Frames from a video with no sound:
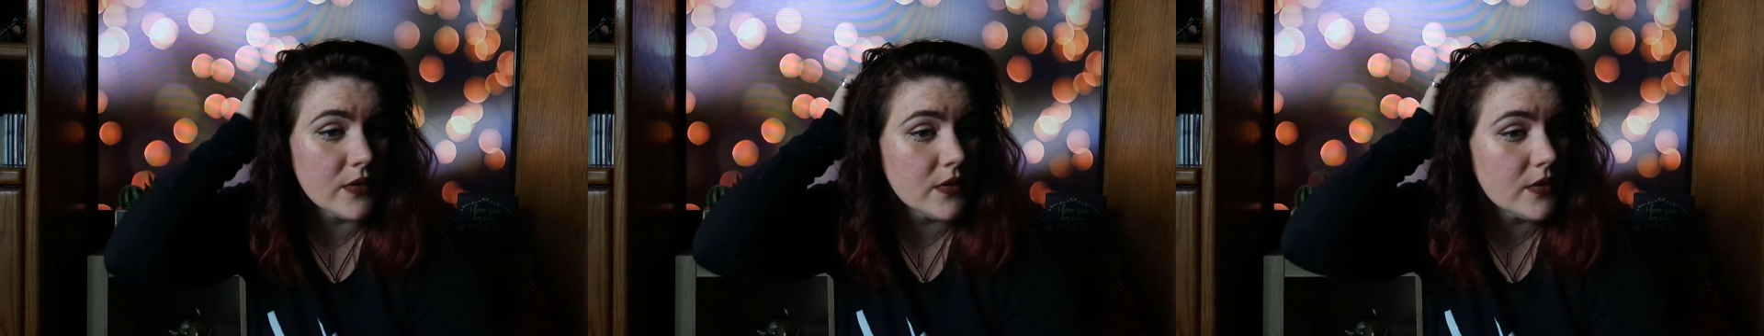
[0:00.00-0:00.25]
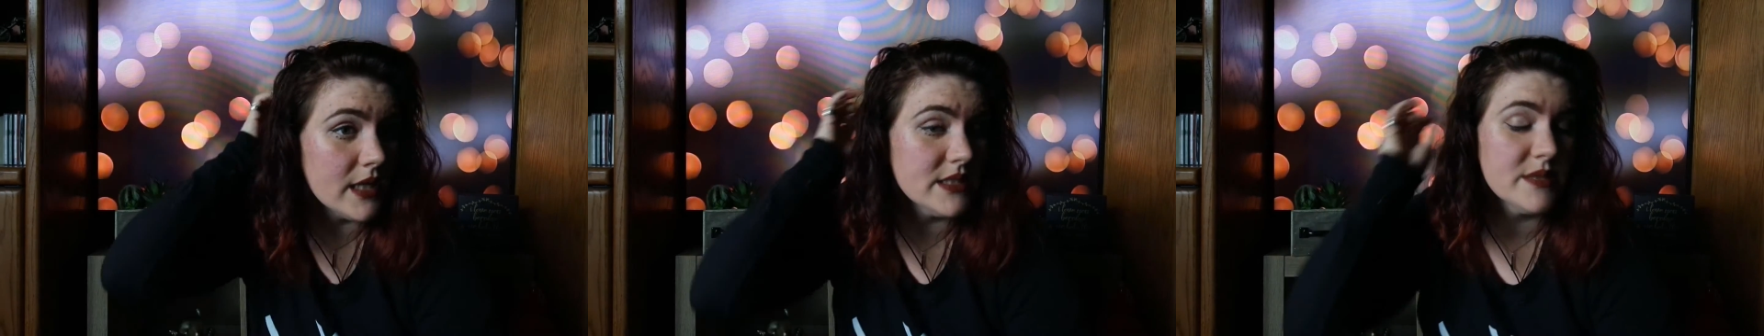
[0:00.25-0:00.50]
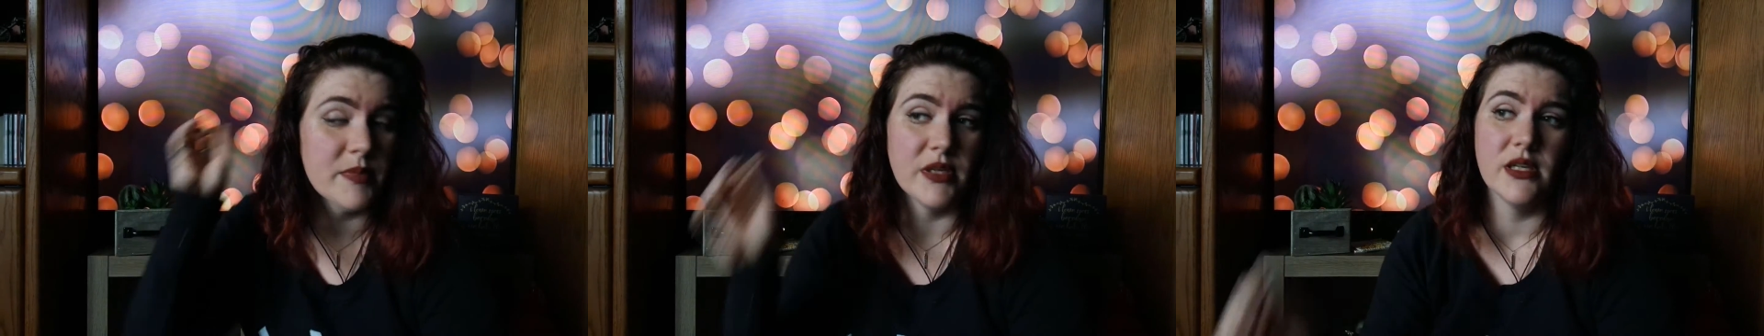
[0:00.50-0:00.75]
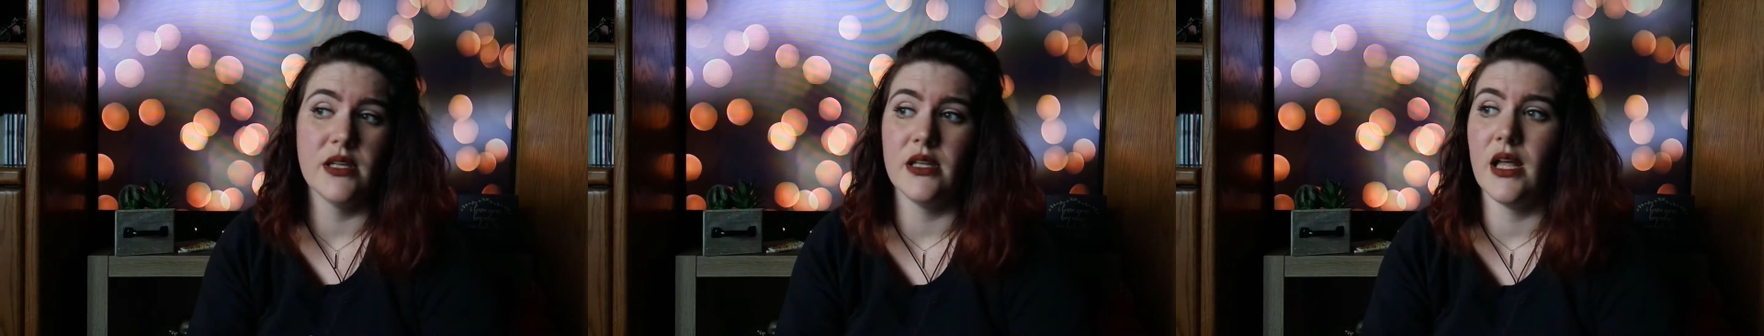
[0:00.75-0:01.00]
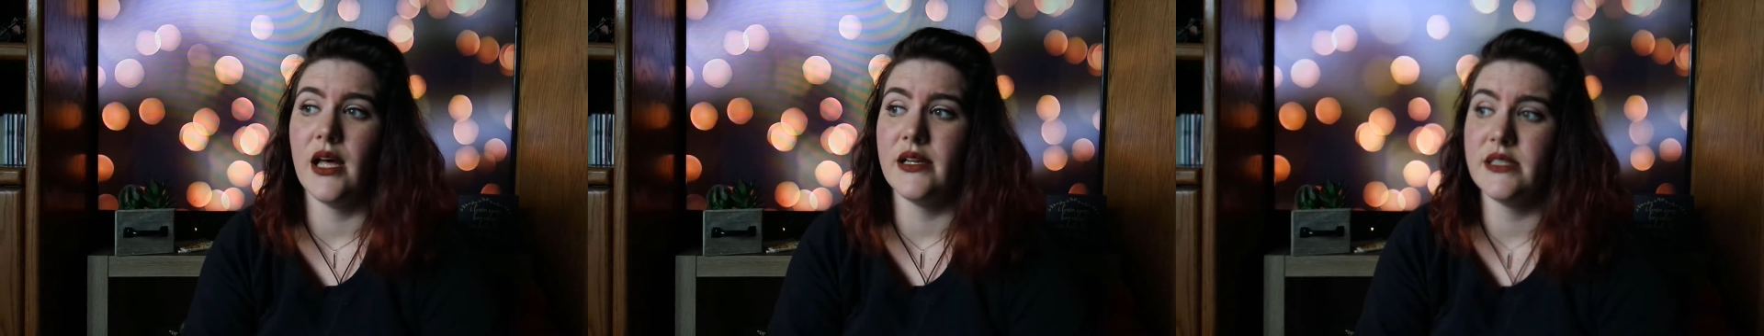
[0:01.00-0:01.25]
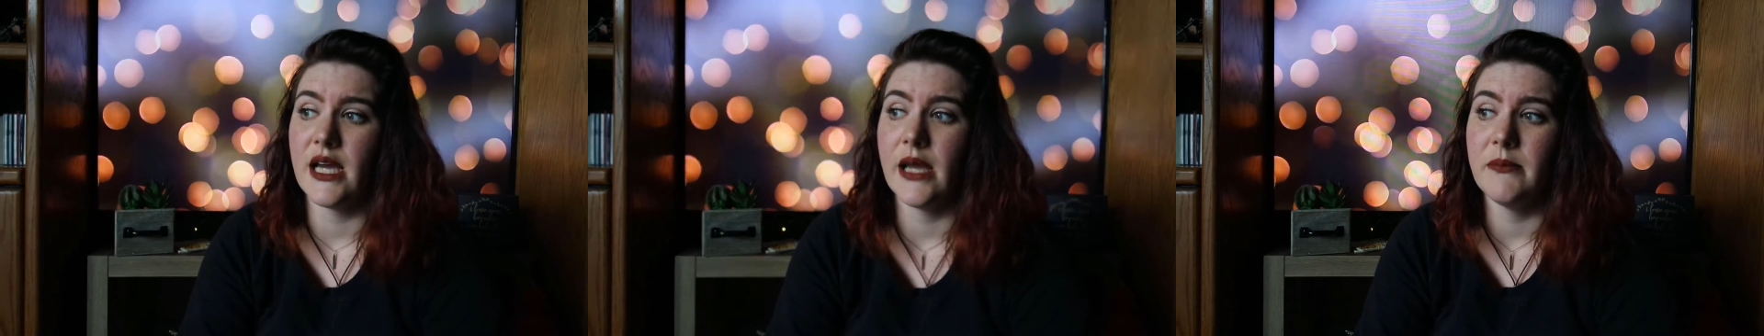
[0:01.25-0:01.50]
I spend a lot
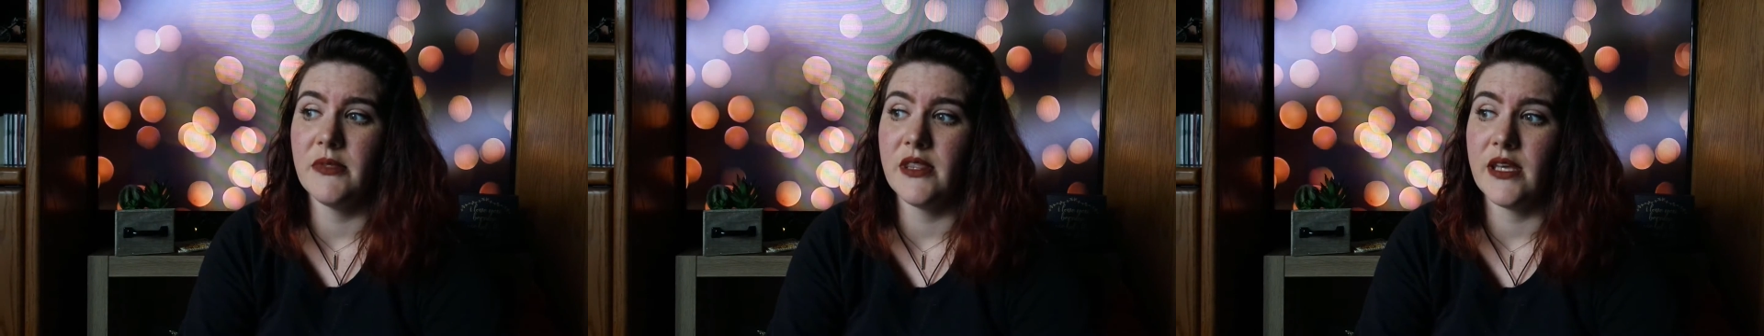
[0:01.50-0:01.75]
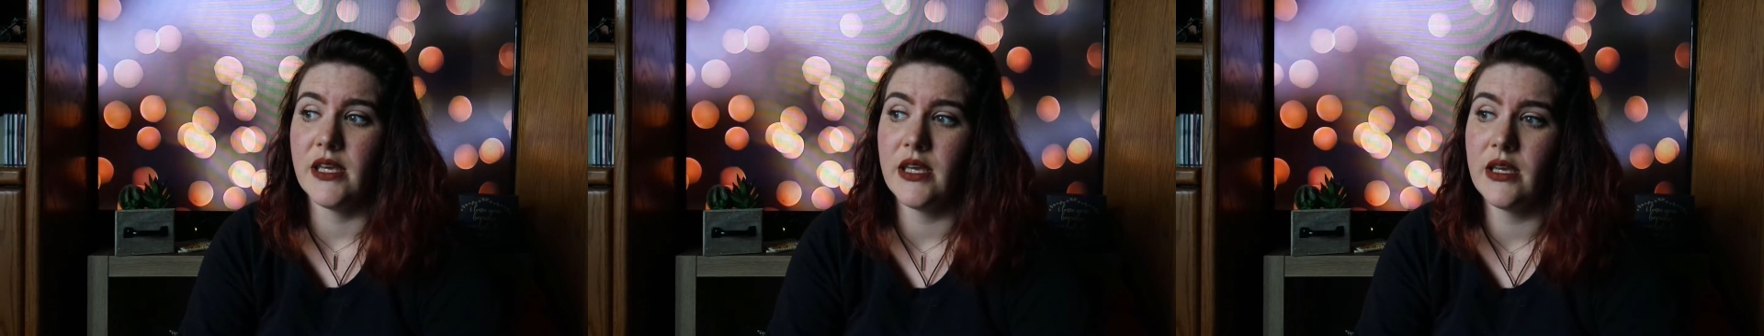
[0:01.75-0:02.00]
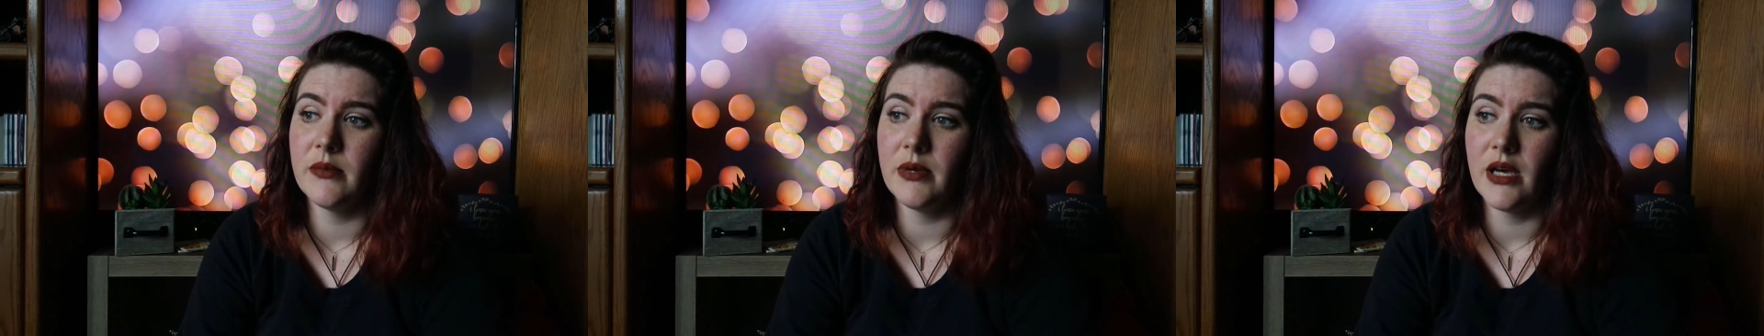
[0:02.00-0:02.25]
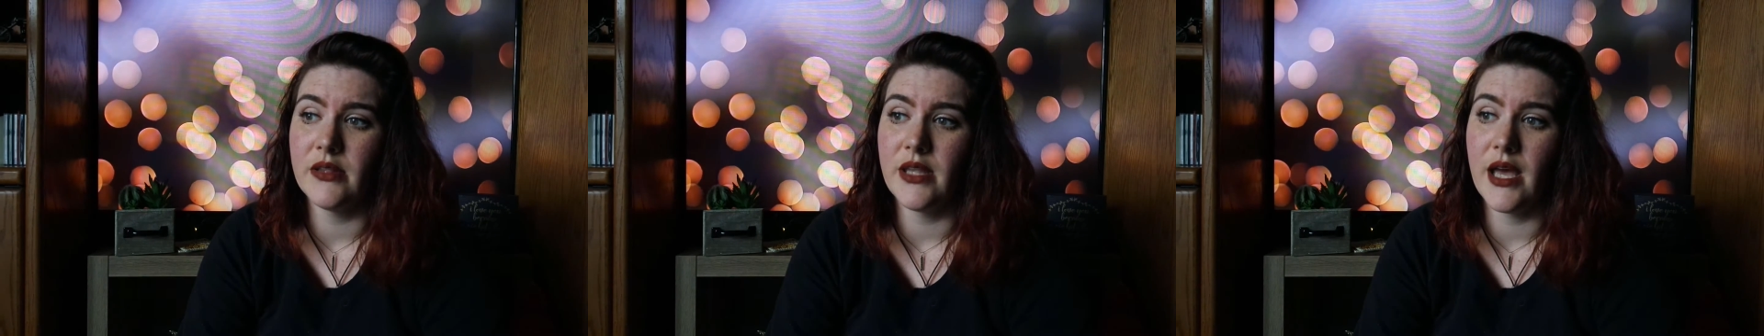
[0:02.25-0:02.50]
of time thinking about